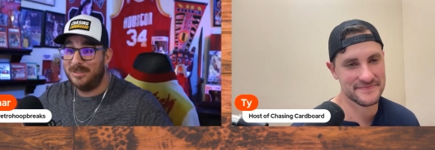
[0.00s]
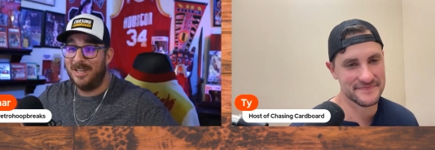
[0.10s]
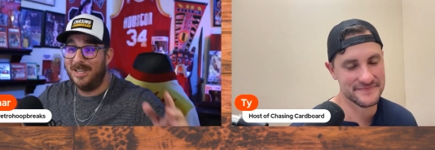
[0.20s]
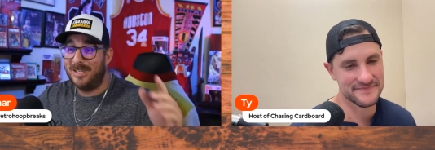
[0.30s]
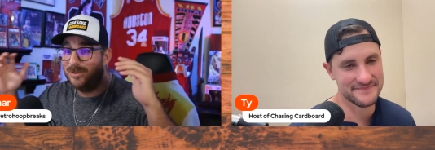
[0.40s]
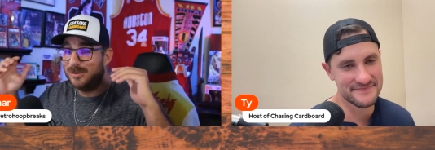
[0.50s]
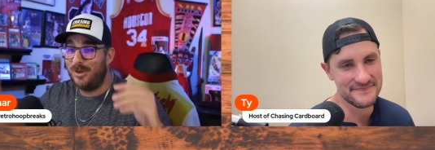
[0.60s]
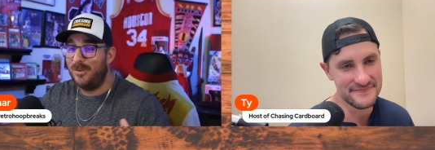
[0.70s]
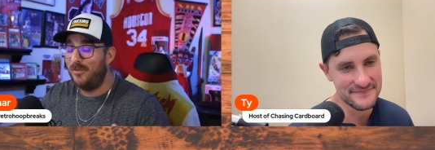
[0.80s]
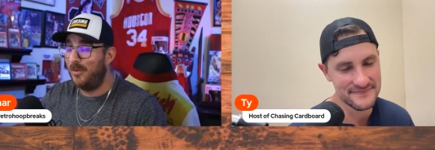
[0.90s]
Speaker 1: I can do
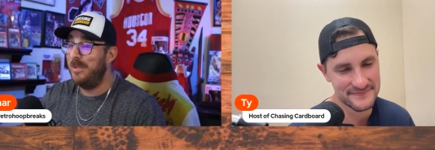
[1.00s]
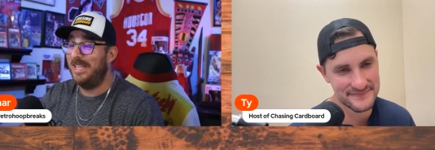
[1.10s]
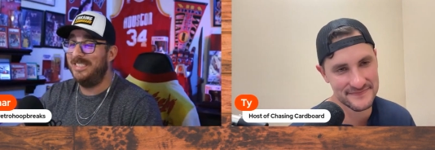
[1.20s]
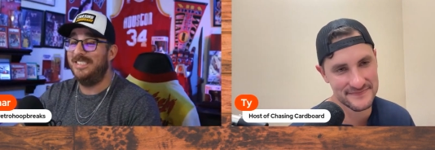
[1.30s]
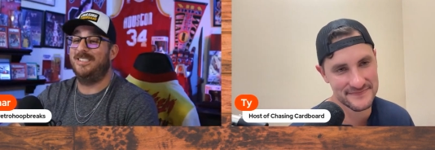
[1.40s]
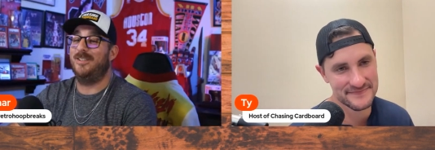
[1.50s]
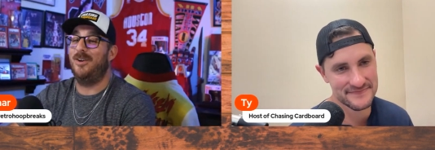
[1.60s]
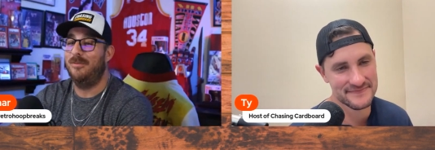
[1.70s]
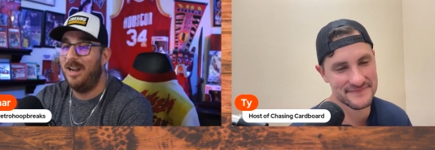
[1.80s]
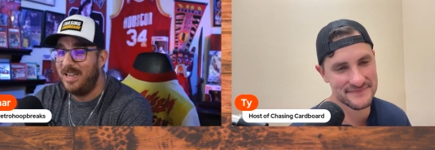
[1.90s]
thirty. Man, this is all
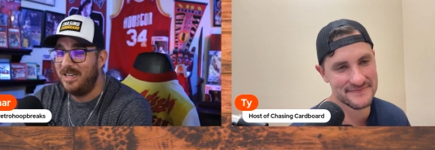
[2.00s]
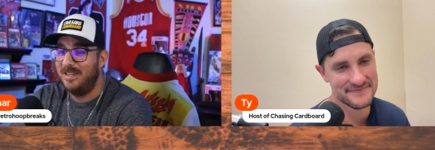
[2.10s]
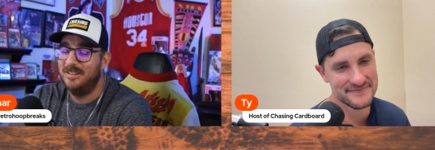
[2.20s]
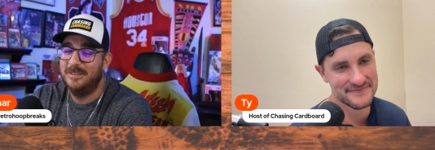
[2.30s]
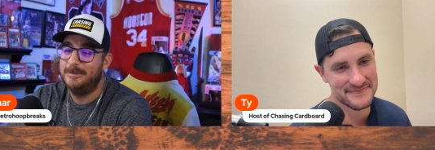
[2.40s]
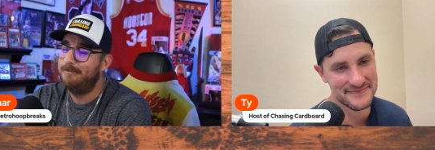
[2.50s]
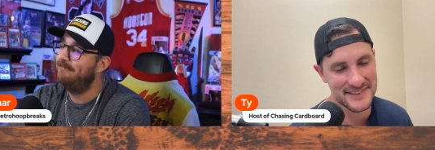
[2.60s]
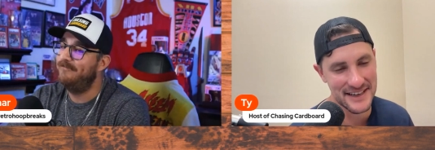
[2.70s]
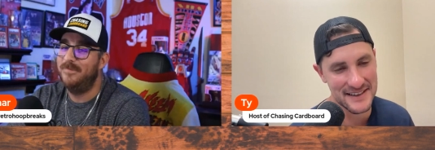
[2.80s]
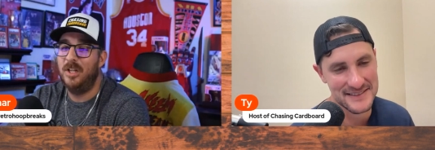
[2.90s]
right.
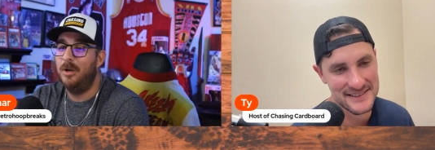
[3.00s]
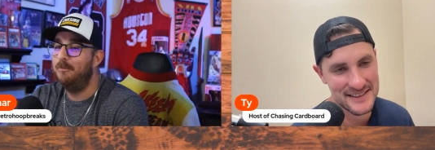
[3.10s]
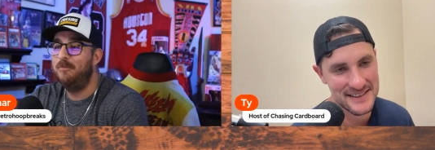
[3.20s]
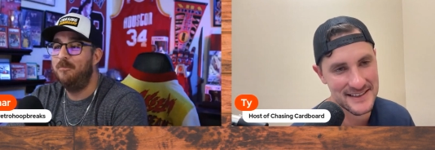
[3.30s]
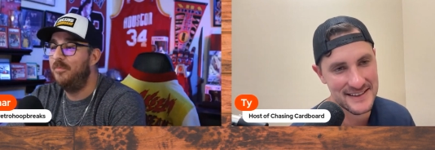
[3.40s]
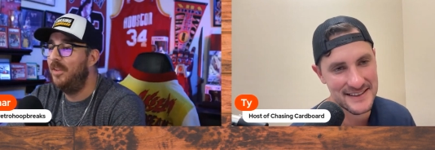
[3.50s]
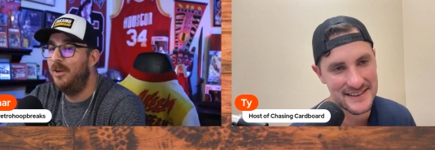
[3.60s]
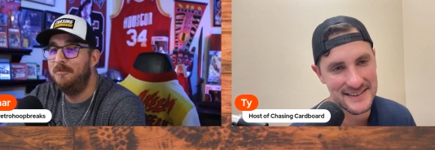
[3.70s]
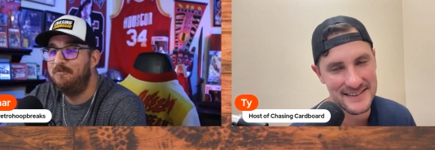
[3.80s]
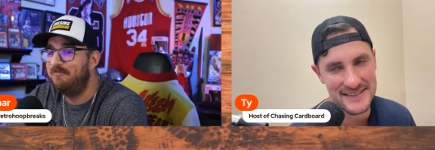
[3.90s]
Yeah. No. no.
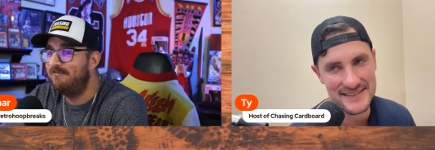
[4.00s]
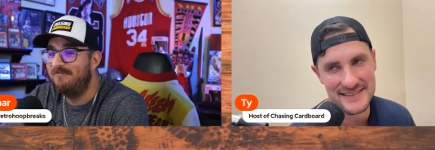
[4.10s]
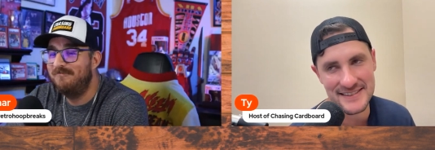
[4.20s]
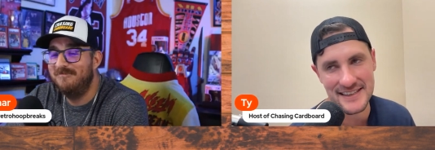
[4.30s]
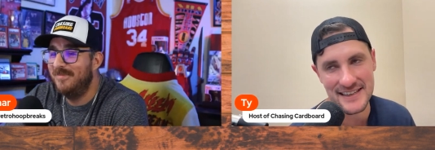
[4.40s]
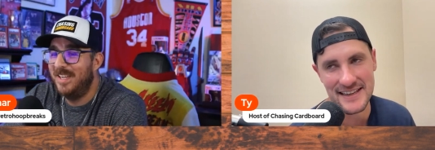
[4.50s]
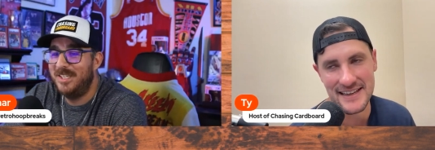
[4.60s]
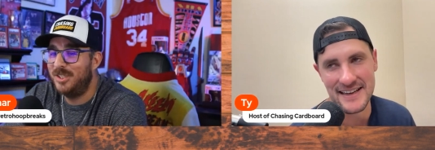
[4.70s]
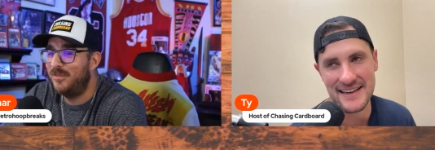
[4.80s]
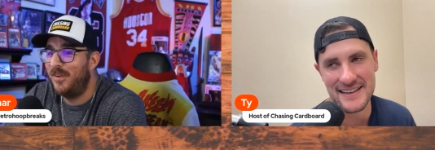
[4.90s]
It, it just
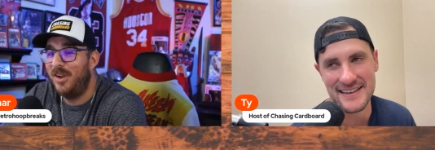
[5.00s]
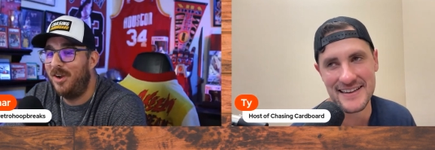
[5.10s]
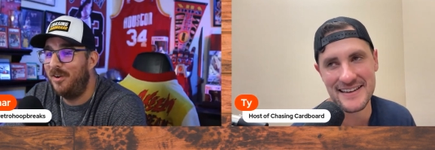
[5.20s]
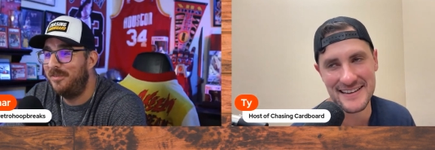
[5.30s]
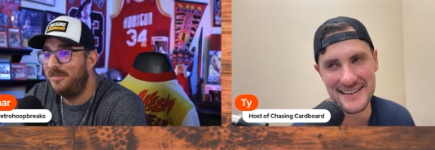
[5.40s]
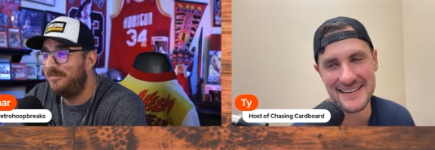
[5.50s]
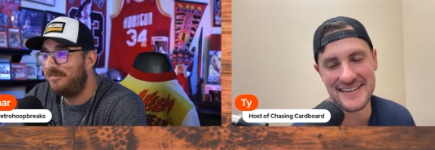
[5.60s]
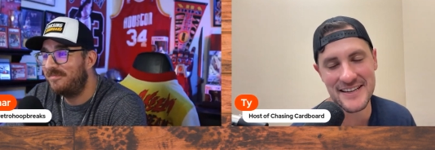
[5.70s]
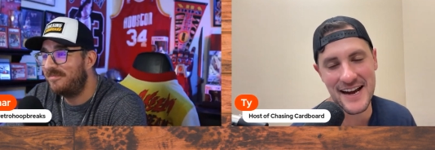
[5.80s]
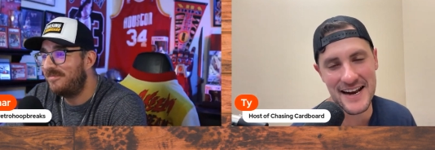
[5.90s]
fell off
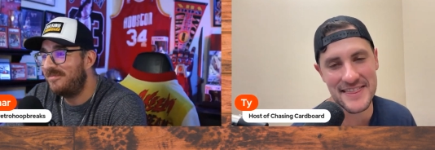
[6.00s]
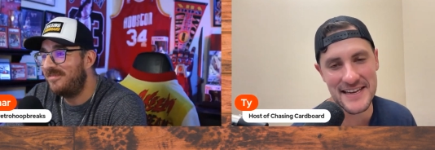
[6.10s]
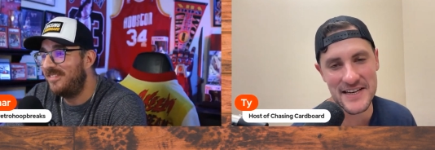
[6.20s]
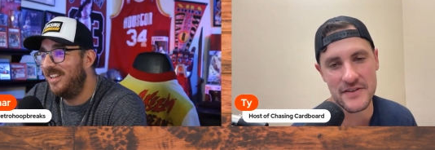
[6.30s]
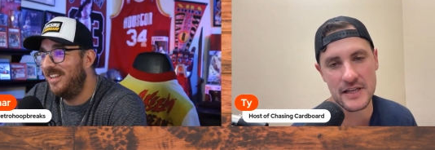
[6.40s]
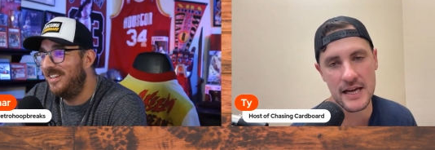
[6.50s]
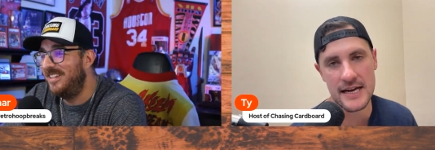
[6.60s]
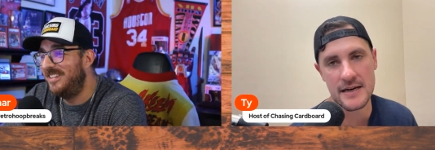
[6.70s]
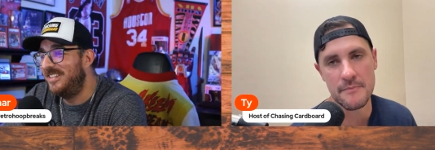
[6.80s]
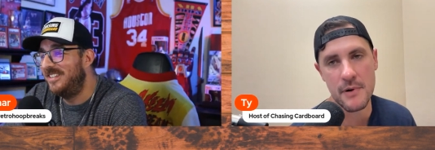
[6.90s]
Speaker 2: you got to think of it
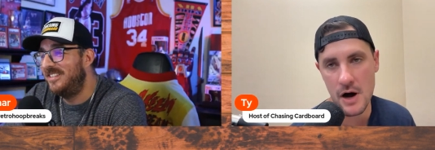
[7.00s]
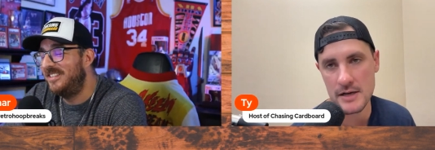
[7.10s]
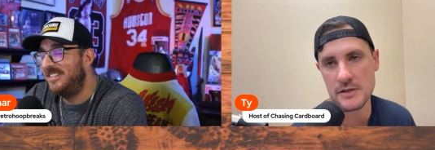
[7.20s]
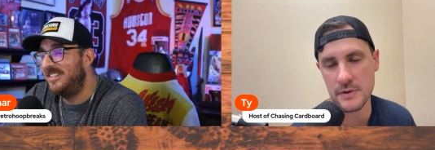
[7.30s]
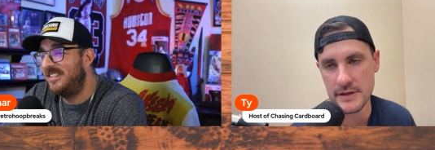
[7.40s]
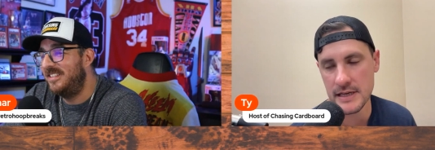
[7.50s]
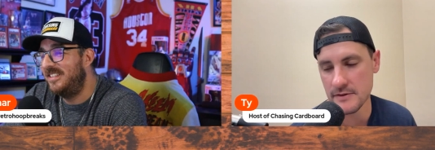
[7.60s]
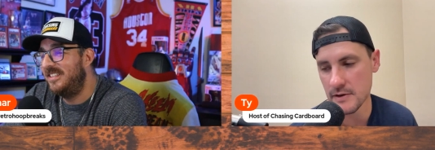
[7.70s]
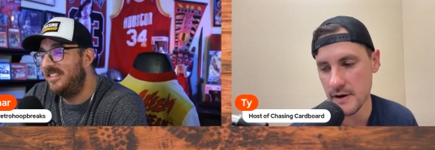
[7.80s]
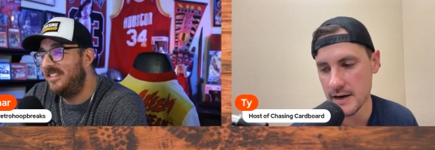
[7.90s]
like a boss would think
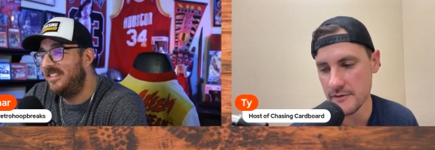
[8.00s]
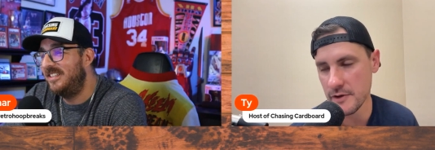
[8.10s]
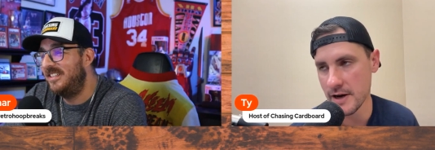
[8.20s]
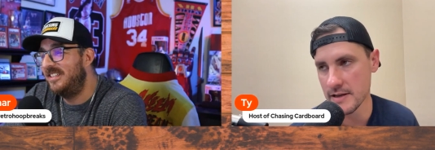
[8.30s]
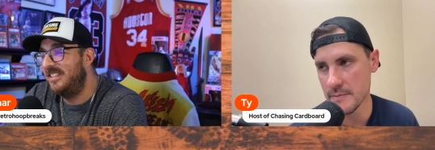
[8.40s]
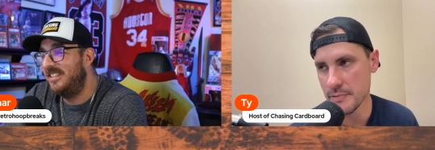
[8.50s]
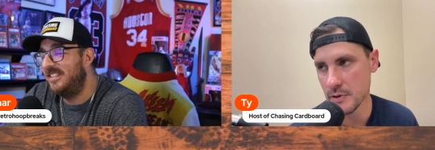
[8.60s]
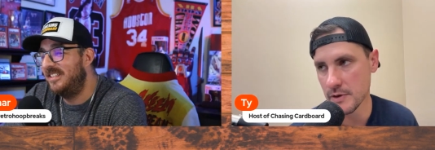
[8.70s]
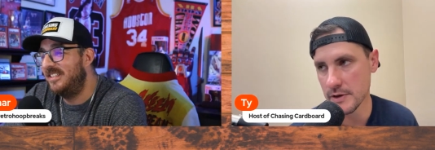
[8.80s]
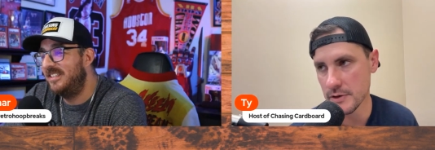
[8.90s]
of it, right? If you had an
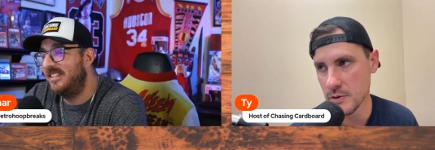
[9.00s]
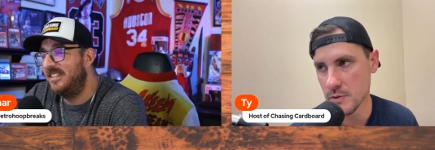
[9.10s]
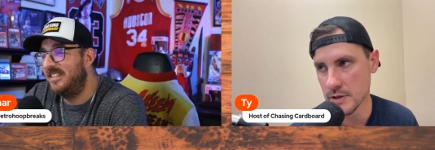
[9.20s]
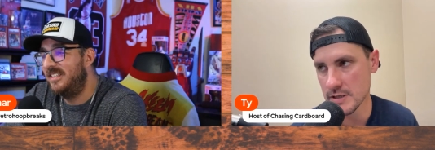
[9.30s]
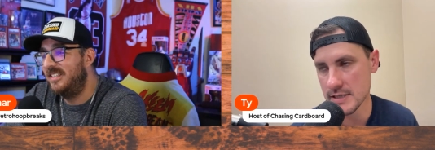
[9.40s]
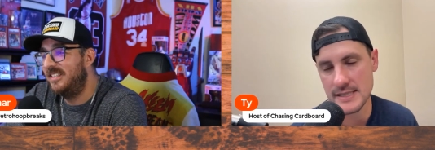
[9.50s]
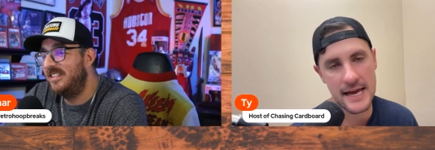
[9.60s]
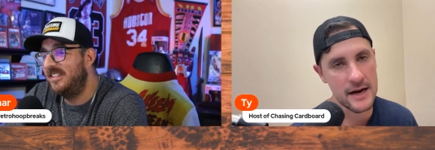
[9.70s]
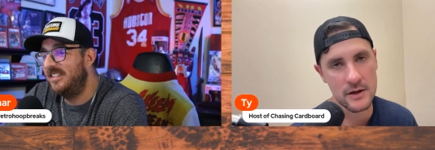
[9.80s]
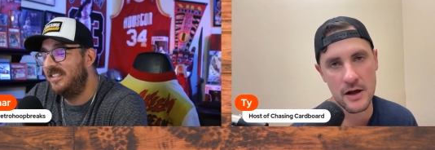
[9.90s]
employee who worked his
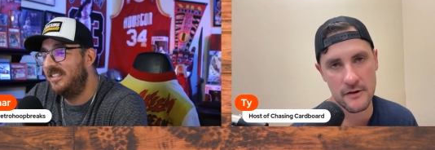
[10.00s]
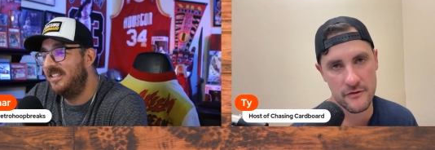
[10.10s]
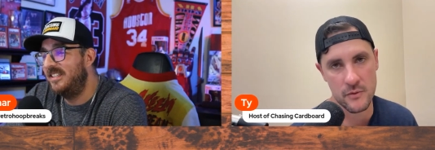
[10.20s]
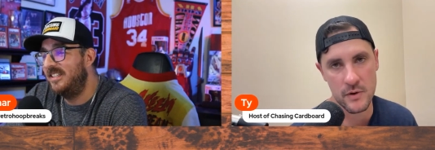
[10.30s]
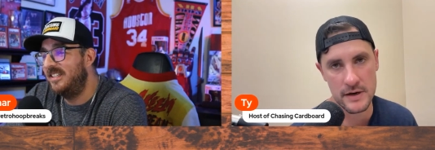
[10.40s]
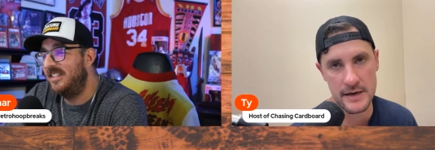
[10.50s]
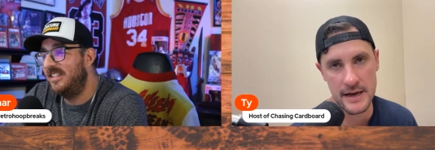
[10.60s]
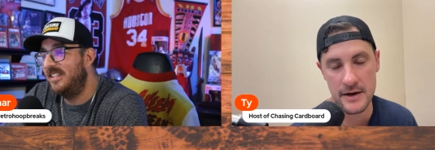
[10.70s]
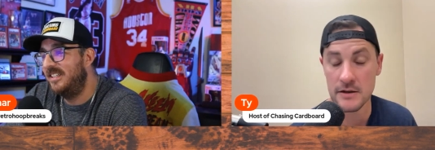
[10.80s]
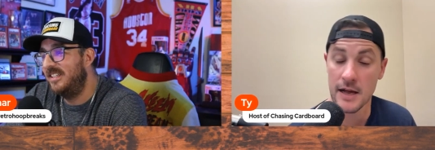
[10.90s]
tail off for one
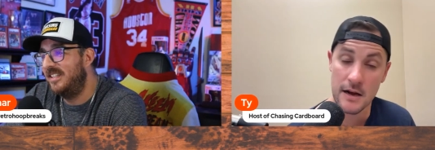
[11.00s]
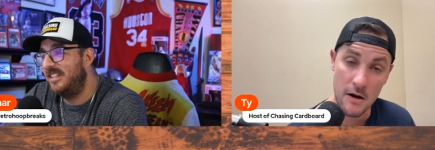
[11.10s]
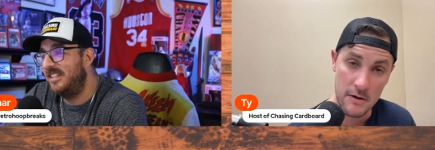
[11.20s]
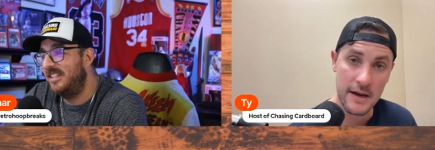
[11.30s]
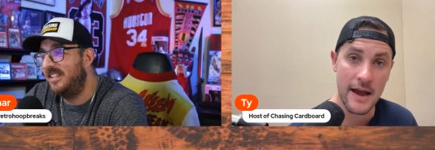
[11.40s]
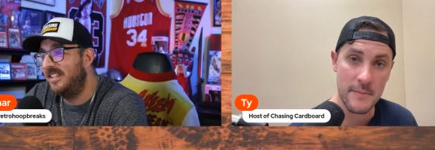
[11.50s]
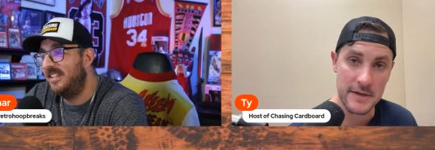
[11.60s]
day, you're like, okay, I'm